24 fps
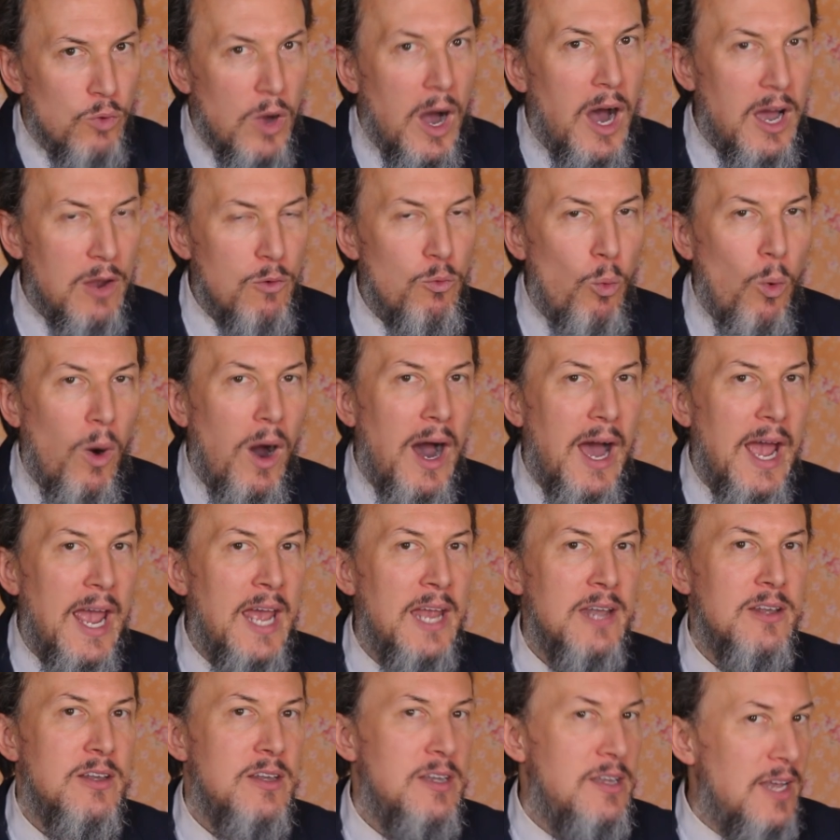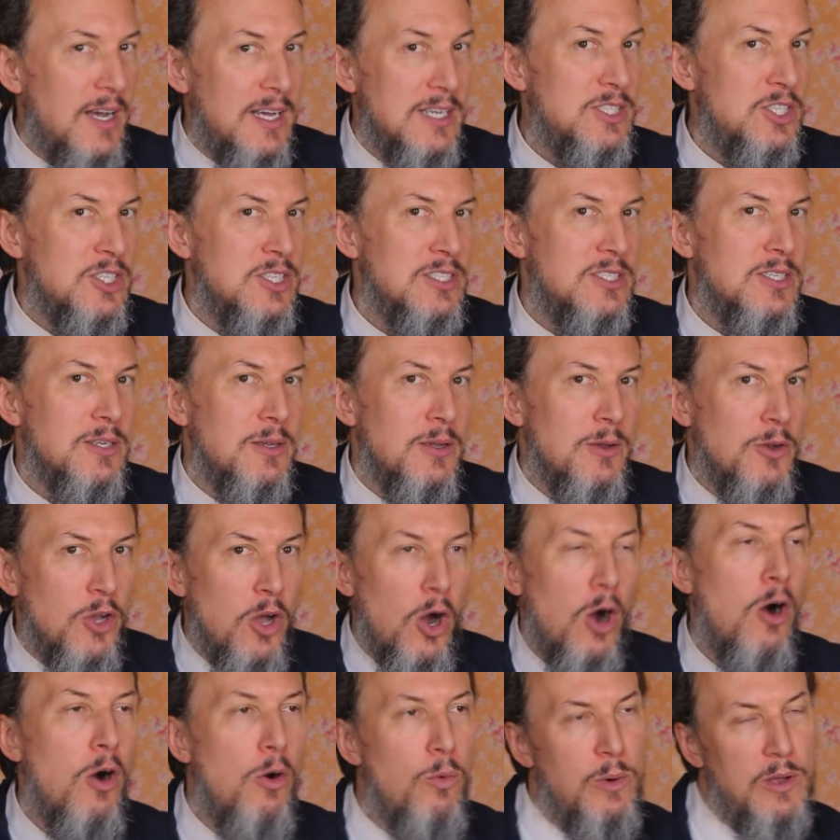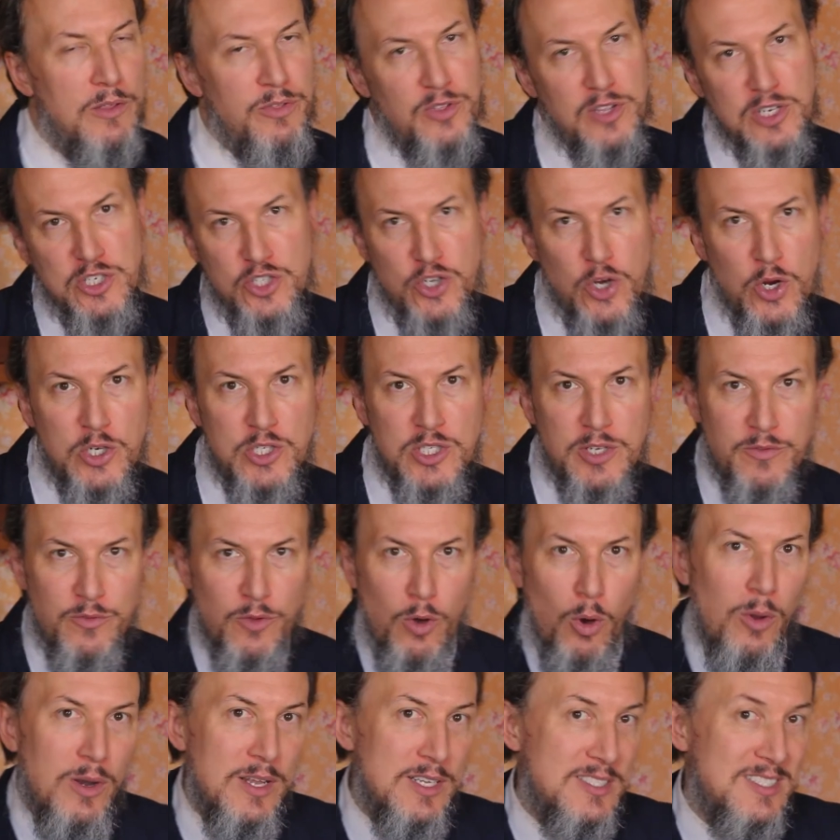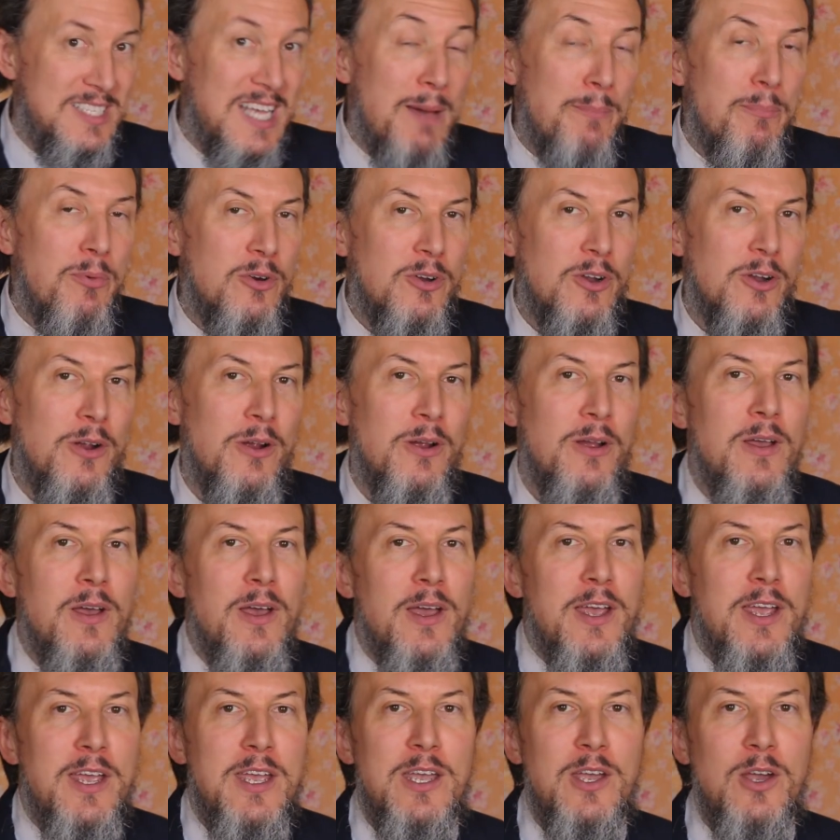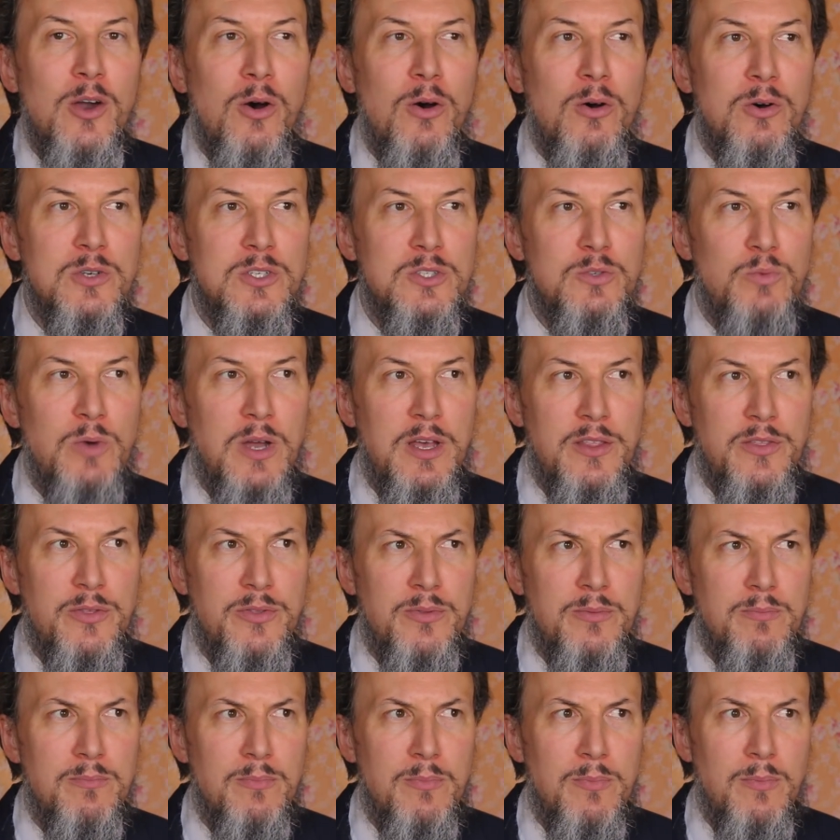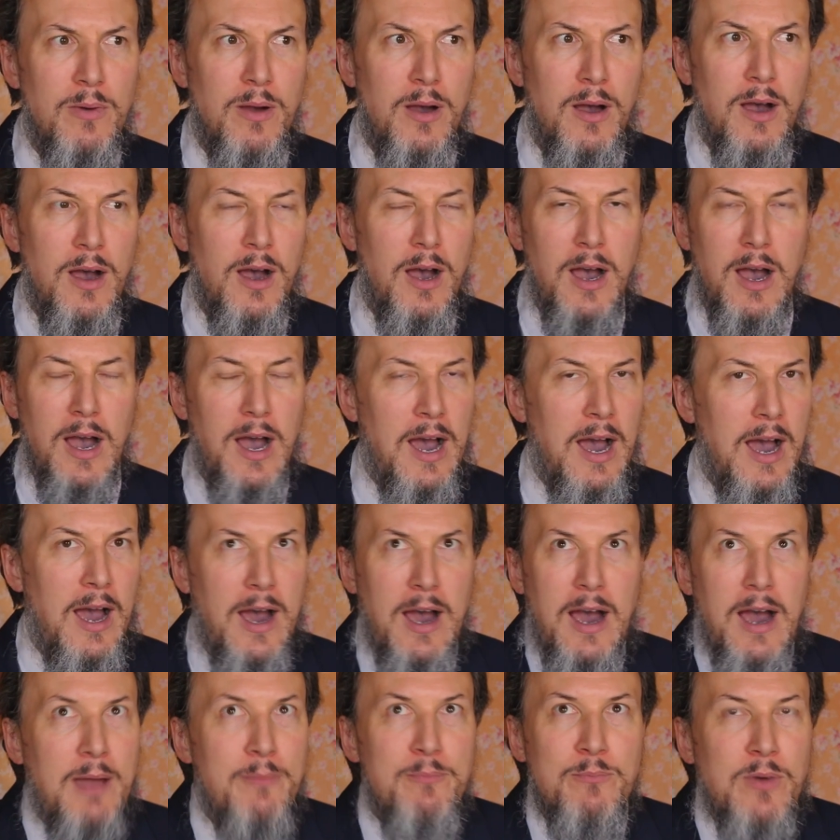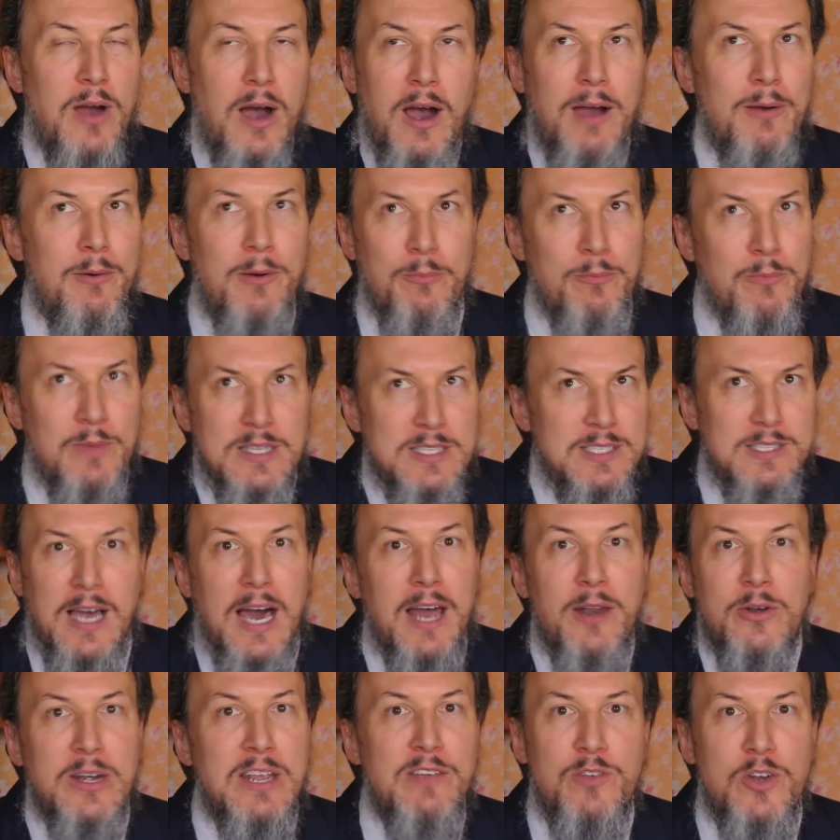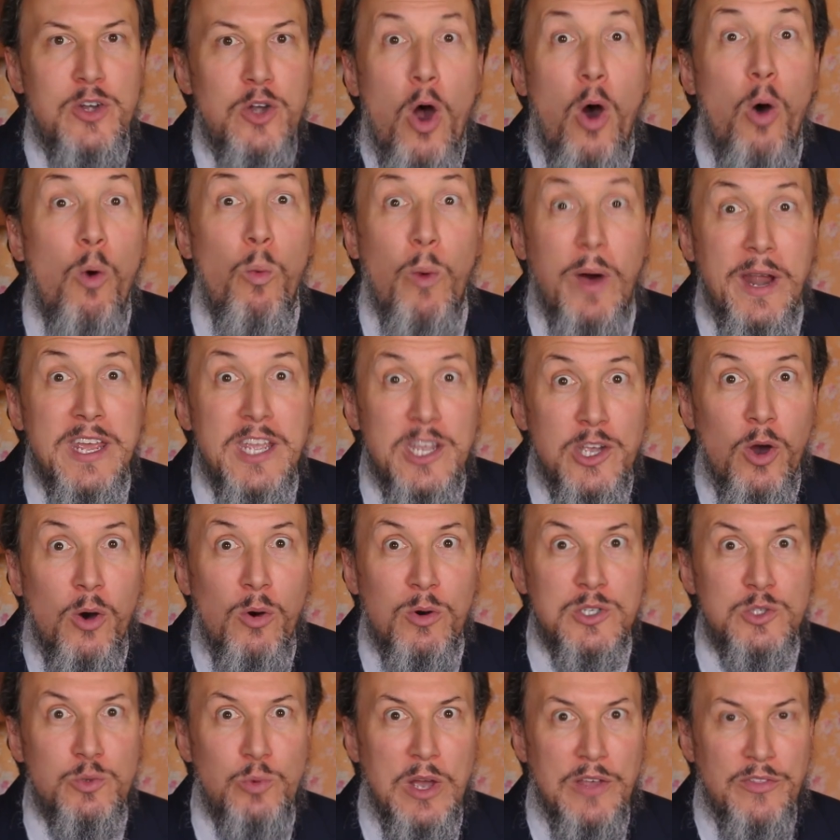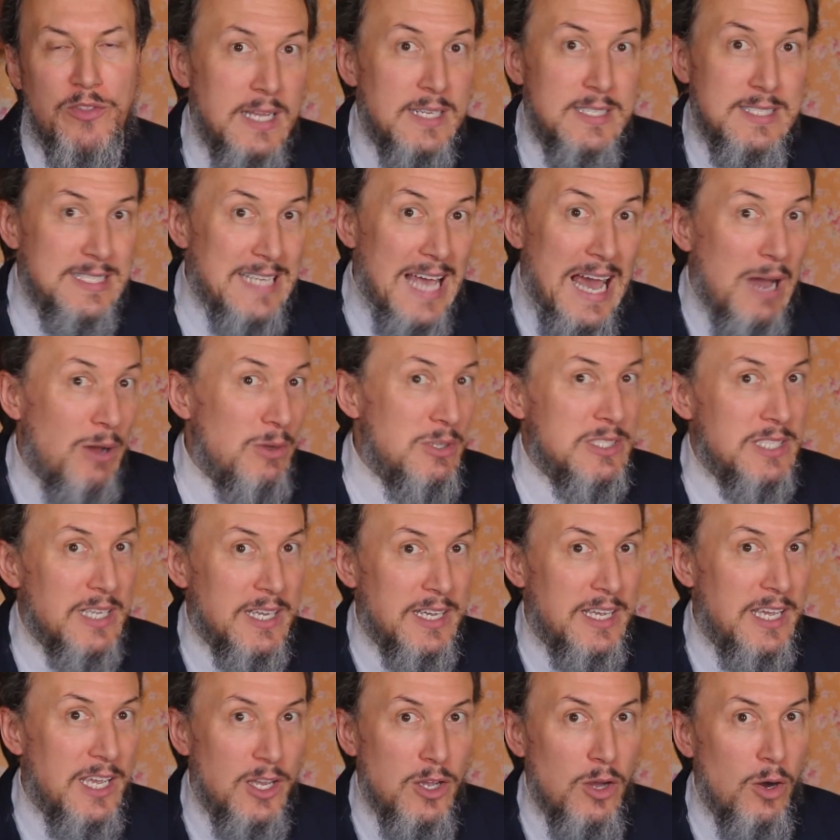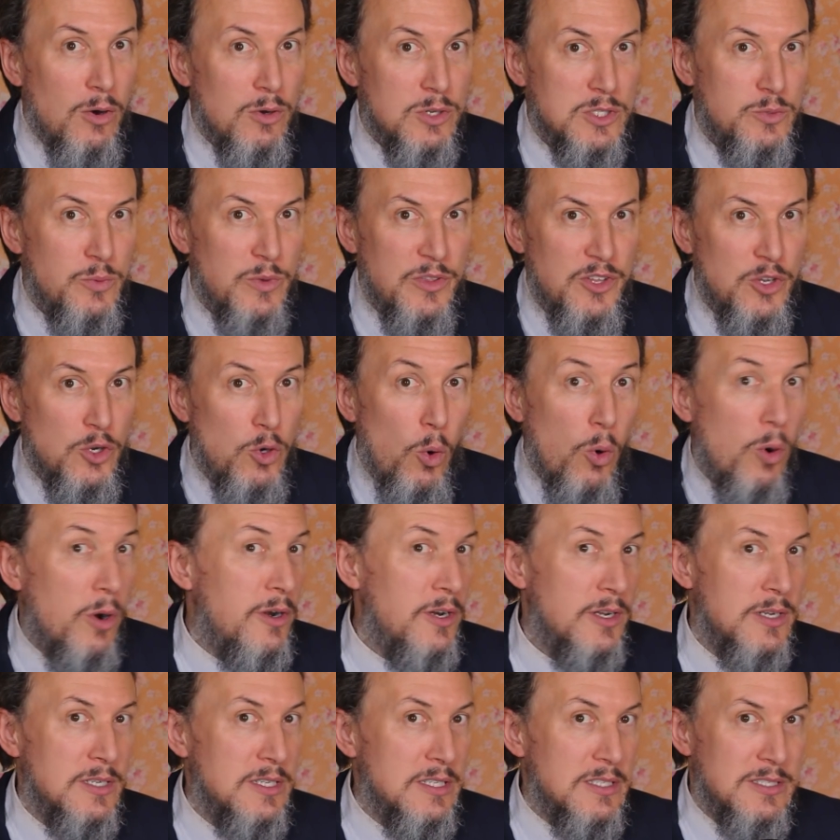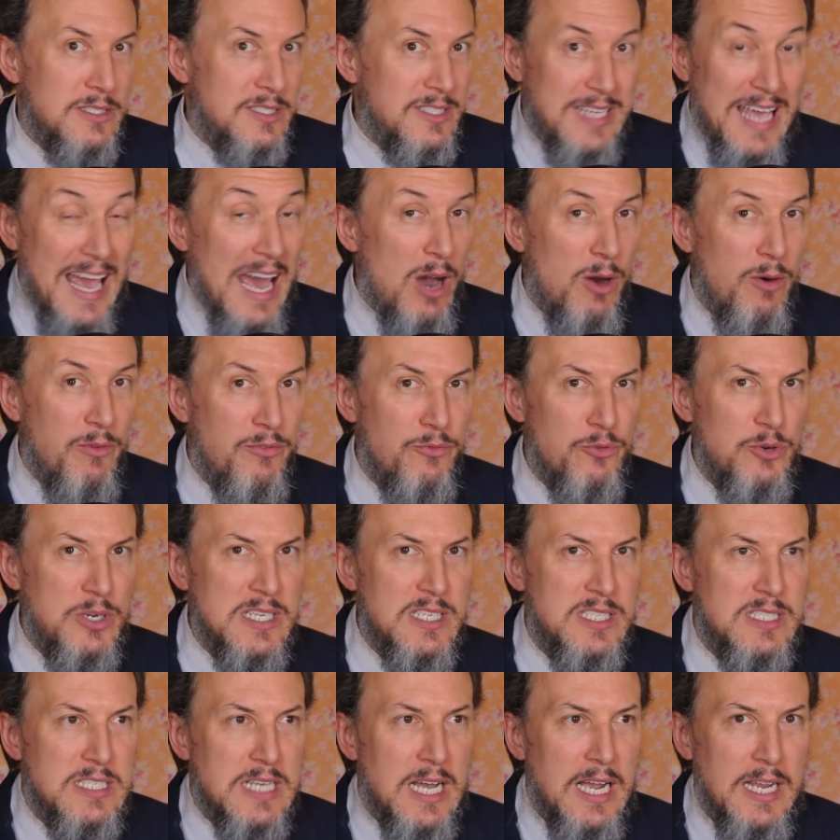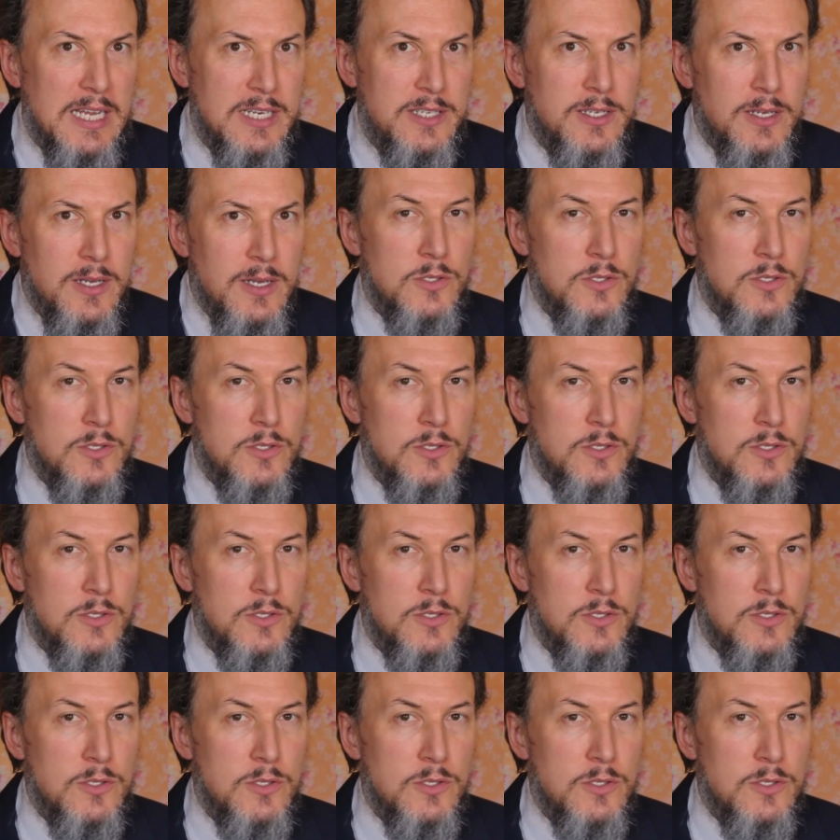Ron Wyatt doesn't go with the Church of the Holy Sepulchre. He goes with, I don't even know what he goes with. It sounds like he goes with Gordon's Calvary site.